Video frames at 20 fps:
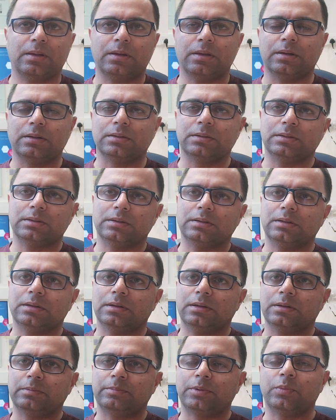
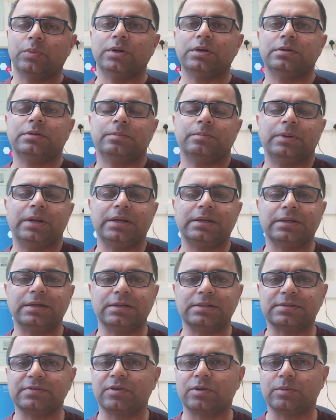and prevent
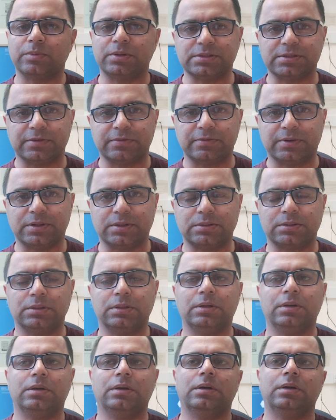platelets from its effect,
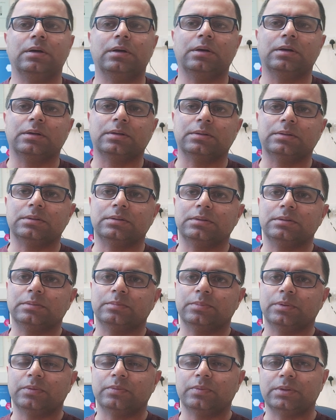and
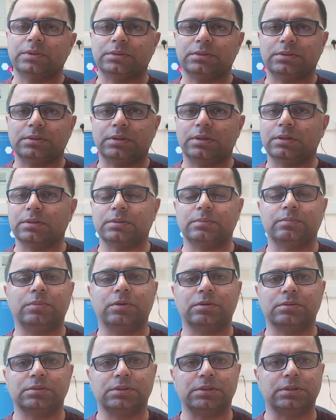prevent and
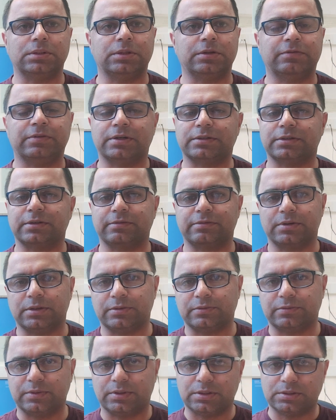block the factor
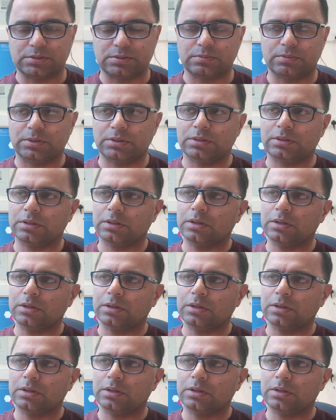5 as well.